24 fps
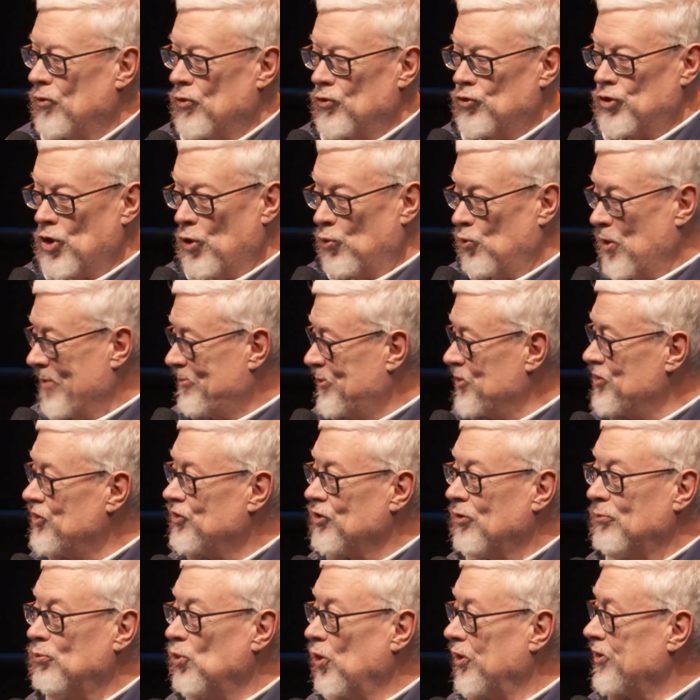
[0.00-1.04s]
The weapons are
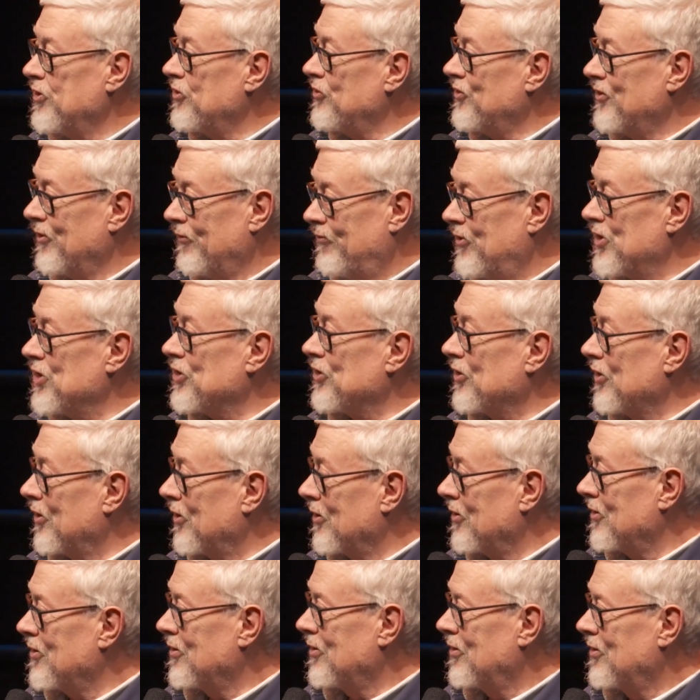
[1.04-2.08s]
more than sufficient
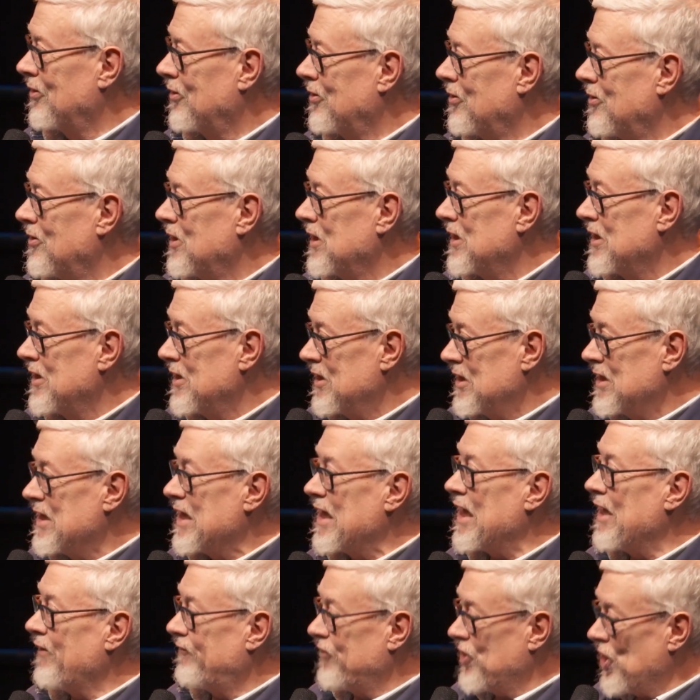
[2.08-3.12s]

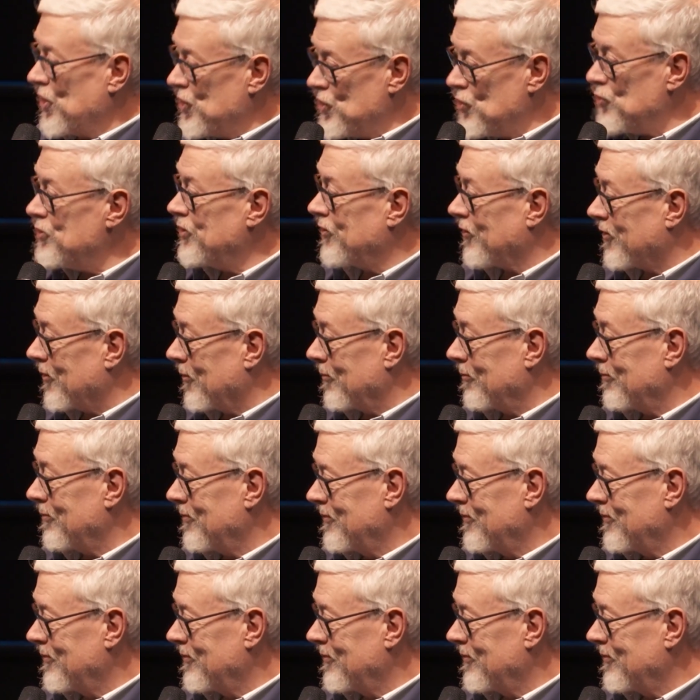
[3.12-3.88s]
if you use them.